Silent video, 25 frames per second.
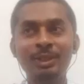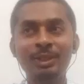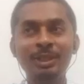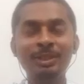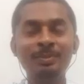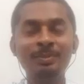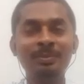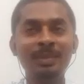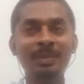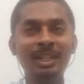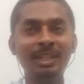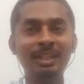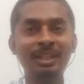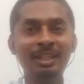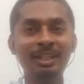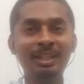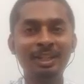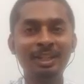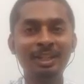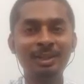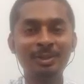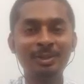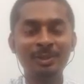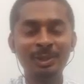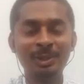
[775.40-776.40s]
my
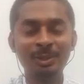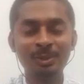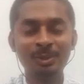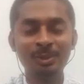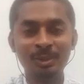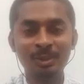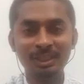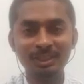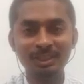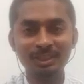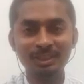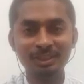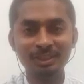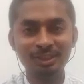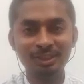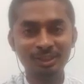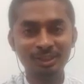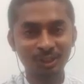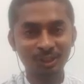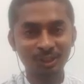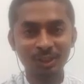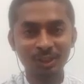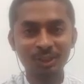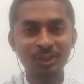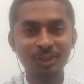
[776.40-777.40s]
interview was
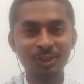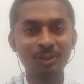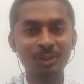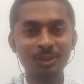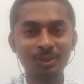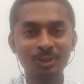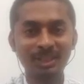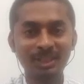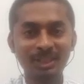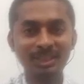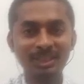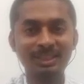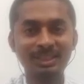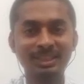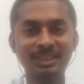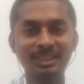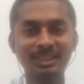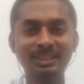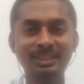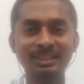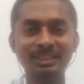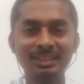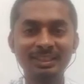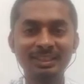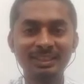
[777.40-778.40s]
not so good this year
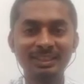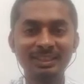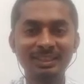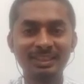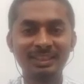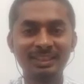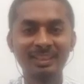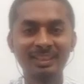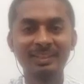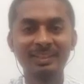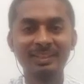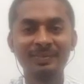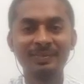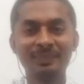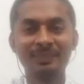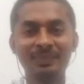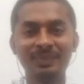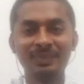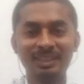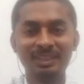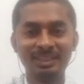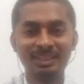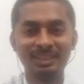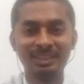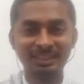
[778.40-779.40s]

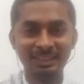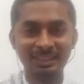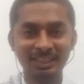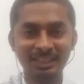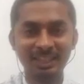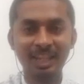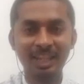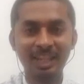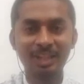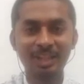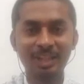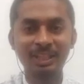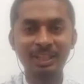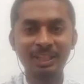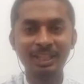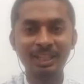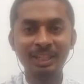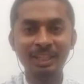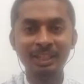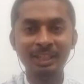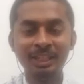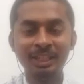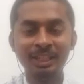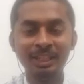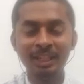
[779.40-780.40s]

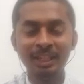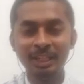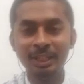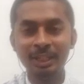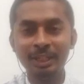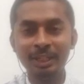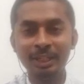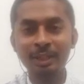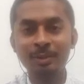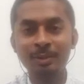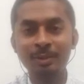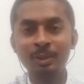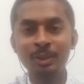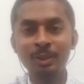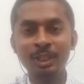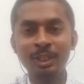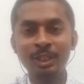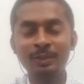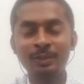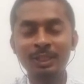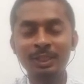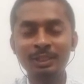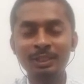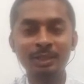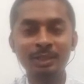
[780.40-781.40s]
actually in interview there
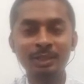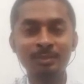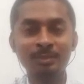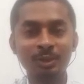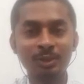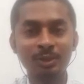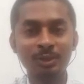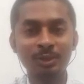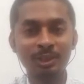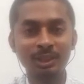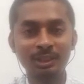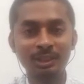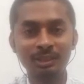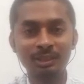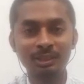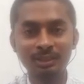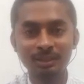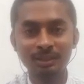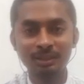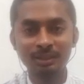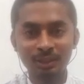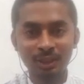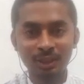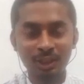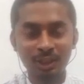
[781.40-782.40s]
was some question
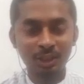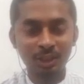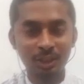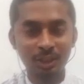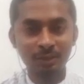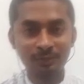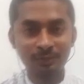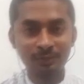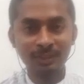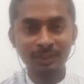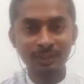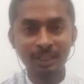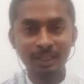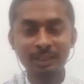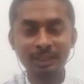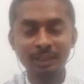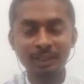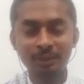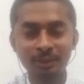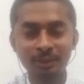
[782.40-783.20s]
of dc to